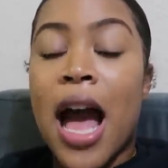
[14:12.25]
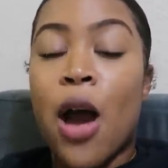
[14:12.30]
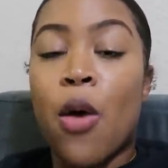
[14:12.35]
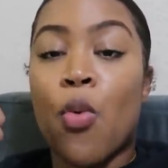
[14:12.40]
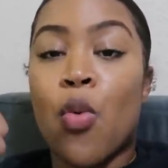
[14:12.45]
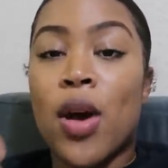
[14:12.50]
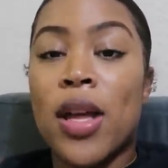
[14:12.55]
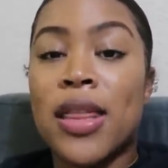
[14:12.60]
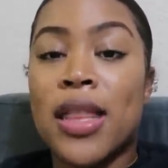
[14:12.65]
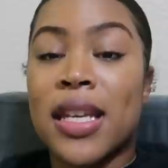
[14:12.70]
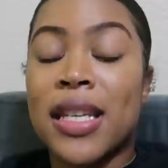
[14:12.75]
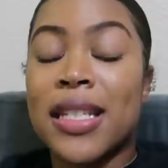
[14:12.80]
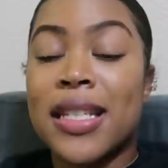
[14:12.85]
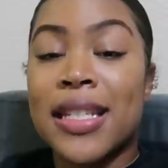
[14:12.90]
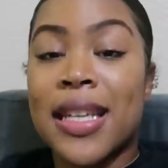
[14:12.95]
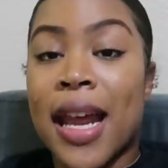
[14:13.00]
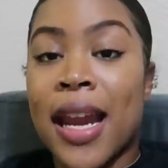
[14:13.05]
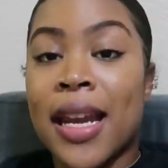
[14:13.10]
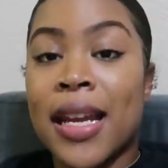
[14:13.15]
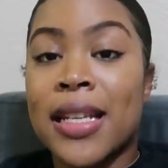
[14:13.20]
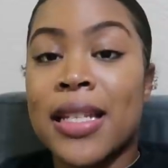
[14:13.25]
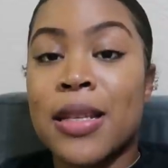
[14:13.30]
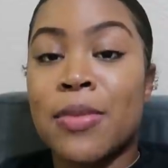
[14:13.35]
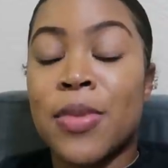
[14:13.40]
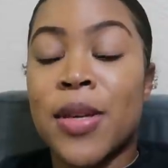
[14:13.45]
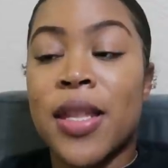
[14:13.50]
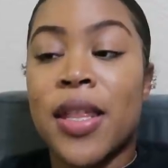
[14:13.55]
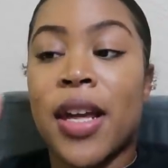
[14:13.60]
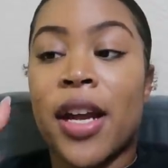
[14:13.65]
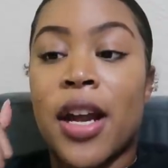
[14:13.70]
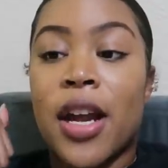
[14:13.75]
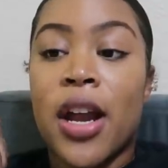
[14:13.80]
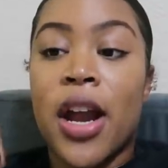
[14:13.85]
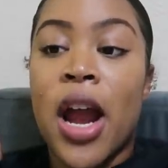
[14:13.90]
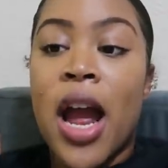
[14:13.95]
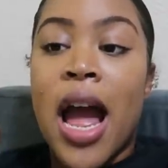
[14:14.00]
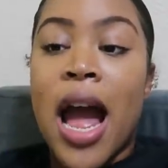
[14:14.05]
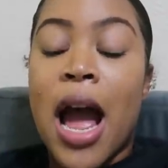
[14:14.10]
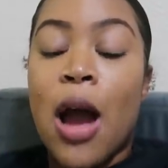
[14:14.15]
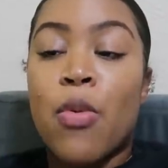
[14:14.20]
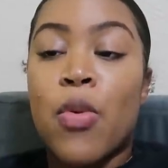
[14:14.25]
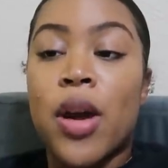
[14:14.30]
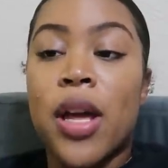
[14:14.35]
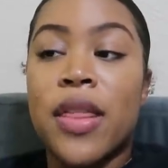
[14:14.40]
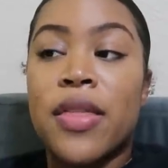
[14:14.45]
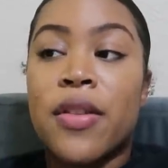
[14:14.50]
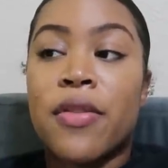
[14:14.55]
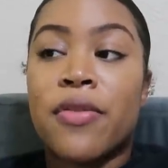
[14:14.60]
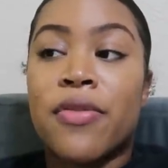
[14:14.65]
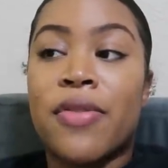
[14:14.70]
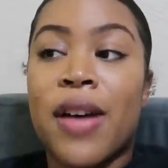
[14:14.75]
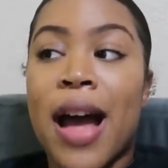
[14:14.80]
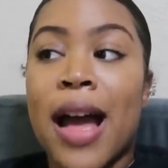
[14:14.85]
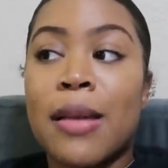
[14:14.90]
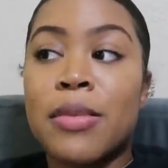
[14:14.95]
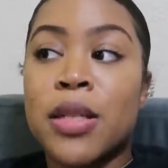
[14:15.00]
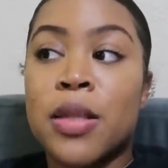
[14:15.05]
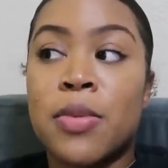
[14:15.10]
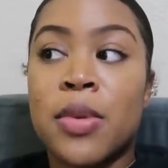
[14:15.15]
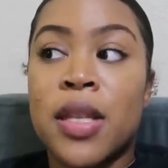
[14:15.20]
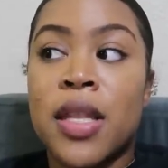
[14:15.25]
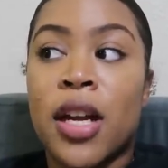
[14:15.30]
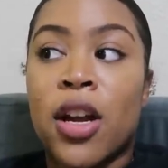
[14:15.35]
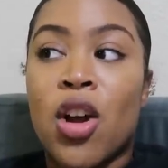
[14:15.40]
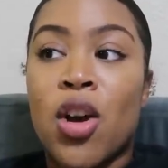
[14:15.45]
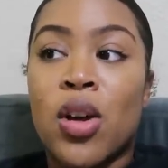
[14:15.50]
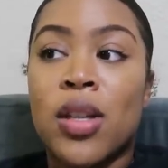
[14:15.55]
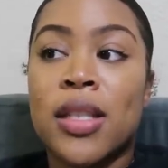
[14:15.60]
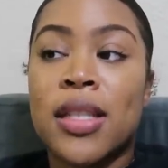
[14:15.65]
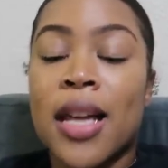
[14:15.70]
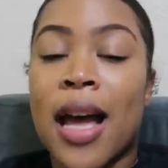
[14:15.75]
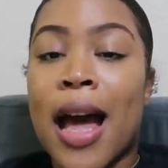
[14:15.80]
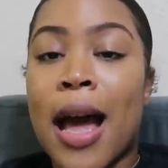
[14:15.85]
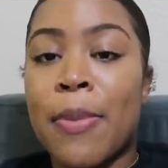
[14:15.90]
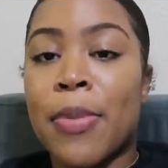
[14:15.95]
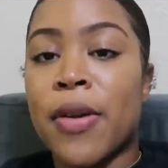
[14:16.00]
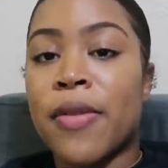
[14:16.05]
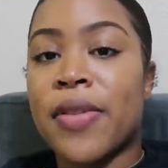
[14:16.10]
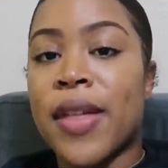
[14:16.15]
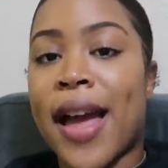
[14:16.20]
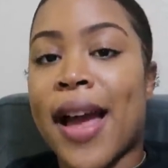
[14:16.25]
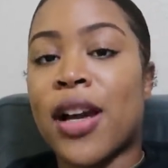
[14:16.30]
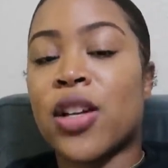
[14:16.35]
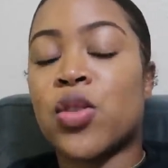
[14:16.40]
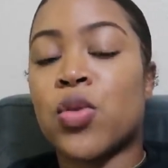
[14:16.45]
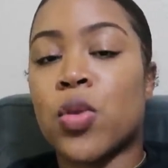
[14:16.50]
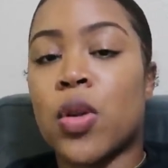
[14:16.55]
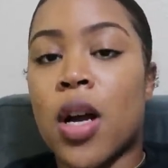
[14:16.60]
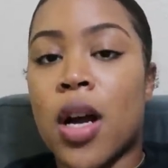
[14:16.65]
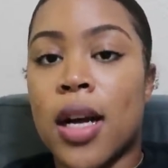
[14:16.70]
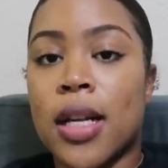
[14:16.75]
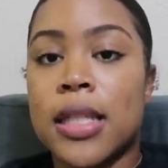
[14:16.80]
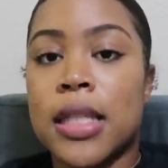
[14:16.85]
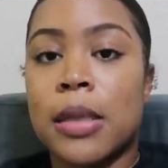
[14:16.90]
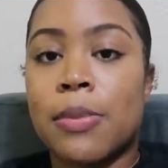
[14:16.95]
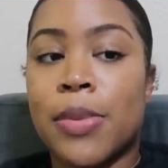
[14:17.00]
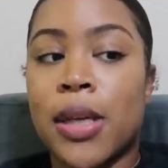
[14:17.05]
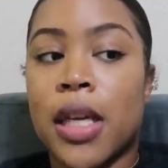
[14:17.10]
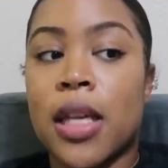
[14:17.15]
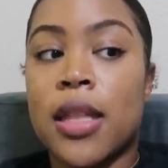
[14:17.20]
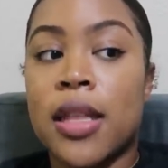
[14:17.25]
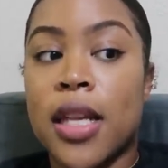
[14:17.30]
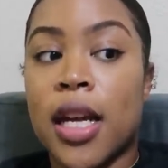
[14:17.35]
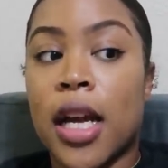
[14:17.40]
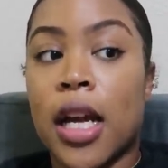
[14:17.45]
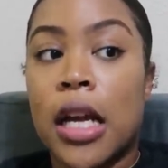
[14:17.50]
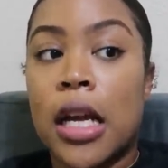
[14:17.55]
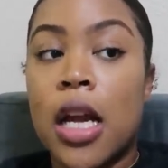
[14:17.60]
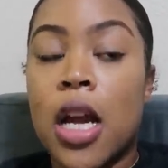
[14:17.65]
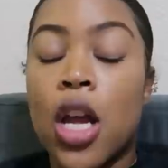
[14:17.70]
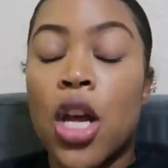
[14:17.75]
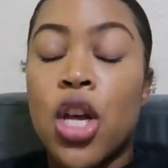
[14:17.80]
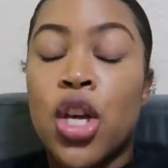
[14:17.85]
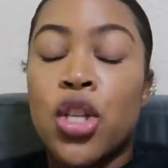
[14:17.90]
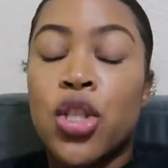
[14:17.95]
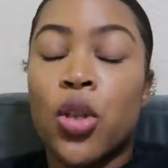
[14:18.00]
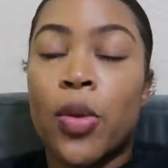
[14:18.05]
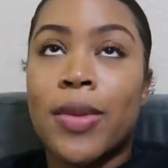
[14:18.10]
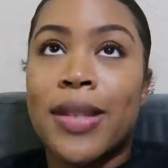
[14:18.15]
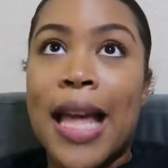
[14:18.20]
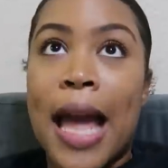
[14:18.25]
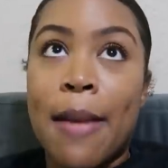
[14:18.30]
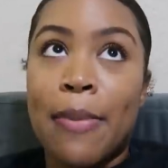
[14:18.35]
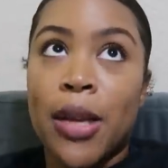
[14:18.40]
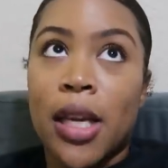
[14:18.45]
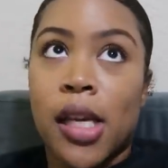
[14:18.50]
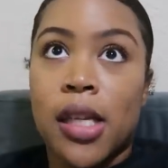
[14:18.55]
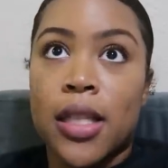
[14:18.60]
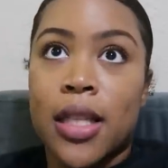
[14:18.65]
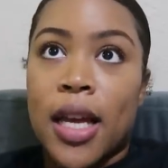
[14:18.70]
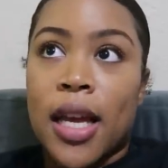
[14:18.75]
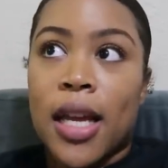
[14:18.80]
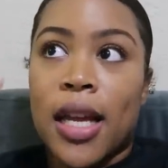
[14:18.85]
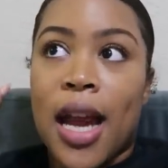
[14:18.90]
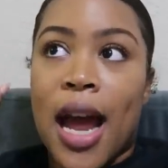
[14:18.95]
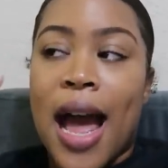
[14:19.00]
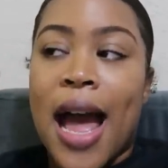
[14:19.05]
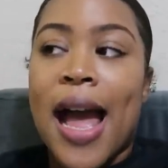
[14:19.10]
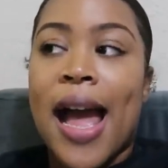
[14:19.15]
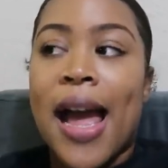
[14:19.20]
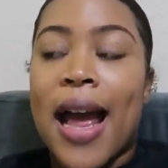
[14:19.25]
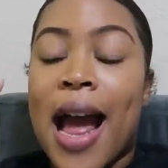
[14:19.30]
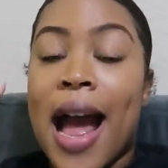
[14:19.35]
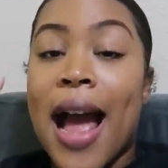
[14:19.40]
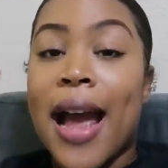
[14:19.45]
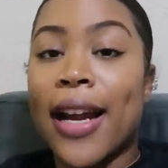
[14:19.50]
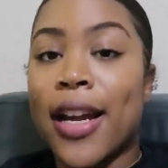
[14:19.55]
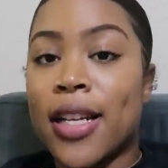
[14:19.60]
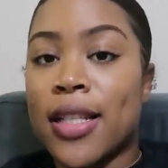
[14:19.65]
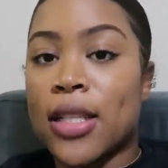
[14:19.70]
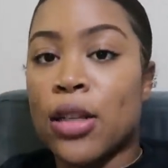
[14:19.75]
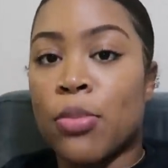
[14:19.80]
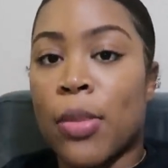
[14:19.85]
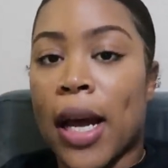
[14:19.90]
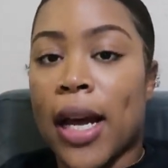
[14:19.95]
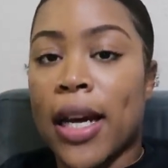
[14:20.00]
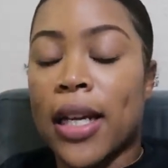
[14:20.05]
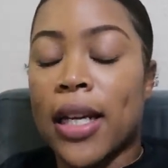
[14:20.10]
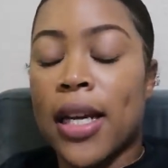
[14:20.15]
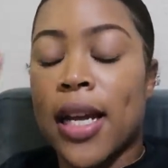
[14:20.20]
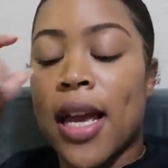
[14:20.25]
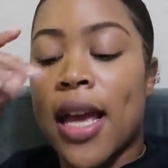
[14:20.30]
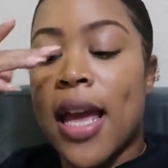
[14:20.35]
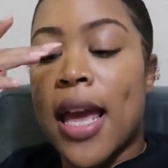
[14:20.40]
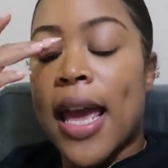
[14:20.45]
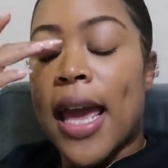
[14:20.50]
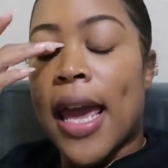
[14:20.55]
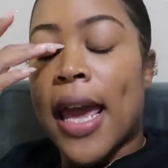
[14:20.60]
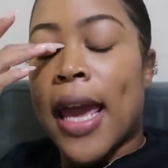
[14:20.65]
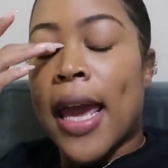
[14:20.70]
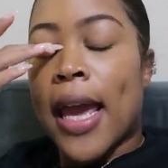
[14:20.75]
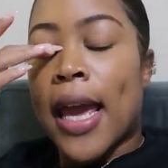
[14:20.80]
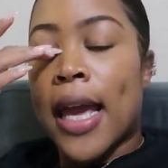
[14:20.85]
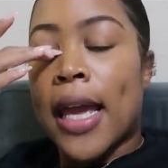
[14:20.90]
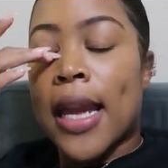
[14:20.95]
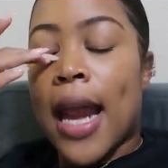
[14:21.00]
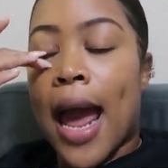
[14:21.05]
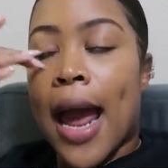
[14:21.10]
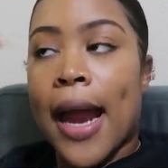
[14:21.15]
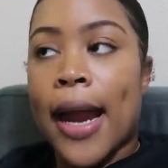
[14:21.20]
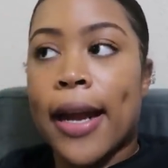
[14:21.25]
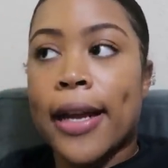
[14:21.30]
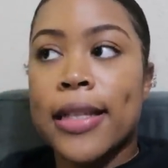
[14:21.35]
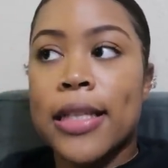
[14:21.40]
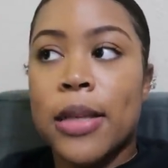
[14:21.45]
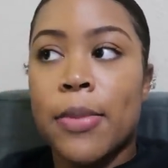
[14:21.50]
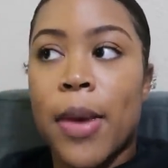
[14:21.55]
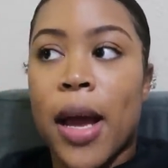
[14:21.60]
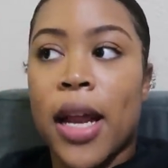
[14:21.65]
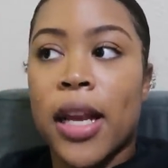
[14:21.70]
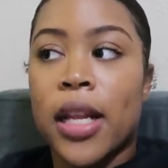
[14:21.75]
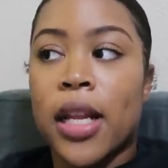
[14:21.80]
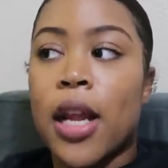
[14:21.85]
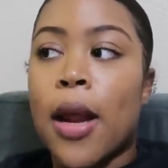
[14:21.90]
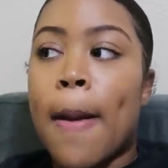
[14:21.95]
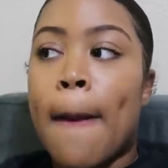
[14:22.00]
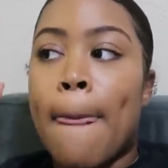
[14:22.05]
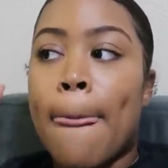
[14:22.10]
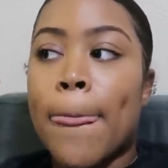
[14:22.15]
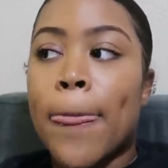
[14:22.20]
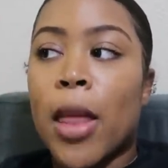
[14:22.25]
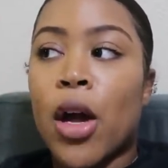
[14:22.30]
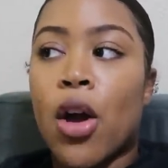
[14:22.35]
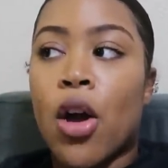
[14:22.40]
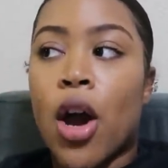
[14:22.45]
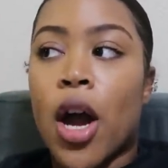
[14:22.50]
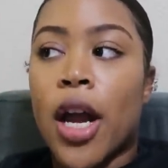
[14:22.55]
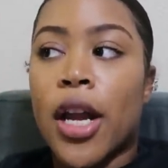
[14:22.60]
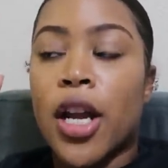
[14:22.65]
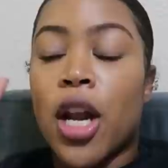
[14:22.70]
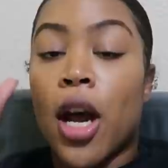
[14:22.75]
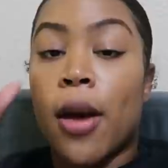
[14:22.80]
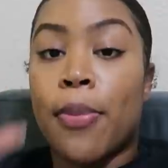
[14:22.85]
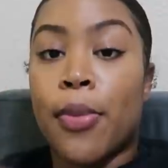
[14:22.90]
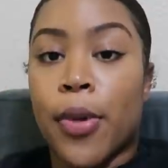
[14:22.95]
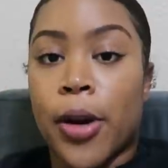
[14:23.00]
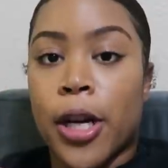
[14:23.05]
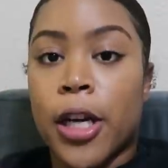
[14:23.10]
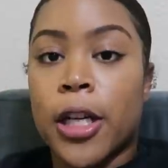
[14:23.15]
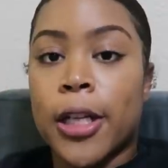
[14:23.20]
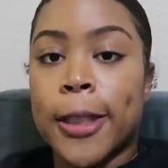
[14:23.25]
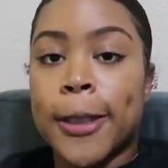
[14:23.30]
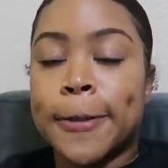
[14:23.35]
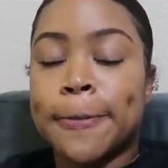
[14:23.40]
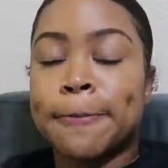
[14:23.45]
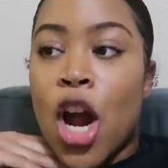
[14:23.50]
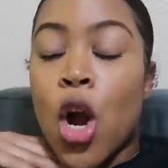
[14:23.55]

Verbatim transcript: i want the aesthetic to be there i want the vibe to be there on top of the actual content being there so with that being said i hired somebody and i hired somebody on Upwork.